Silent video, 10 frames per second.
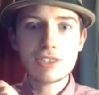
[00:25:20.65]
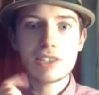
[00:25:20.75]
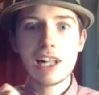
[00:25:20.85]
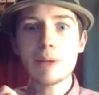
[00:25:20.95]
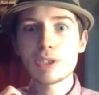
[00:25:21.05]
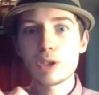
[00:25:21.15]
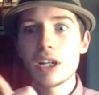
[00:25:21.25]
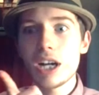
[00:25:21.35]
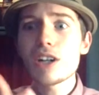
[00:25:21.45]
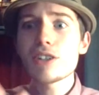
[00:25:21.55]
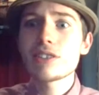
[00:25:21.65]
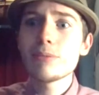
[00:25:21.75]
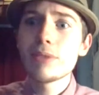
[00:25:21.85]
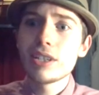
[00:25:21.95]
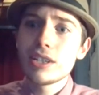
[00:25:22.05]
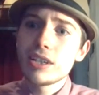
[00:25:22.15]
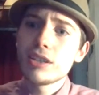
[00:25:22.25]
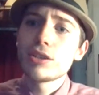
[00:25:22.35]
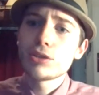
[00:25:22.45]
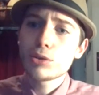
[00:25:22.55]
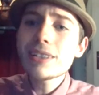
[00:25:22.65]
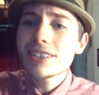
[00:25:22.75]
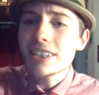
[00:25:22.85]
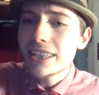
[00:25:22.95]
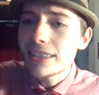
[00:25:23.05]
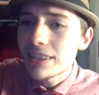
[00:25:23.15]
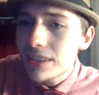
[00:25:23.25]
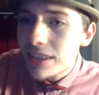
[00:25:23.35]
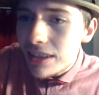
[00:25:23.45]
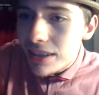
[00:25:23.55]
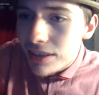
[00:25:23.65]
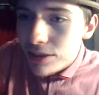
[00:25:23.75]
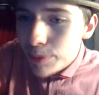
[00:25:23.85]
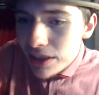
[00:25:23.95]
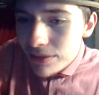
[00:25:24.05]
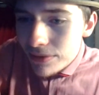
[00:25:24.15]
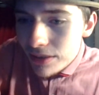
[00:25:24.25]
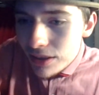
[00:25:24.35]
So I'll have to answer them as quickly as I can. Speaking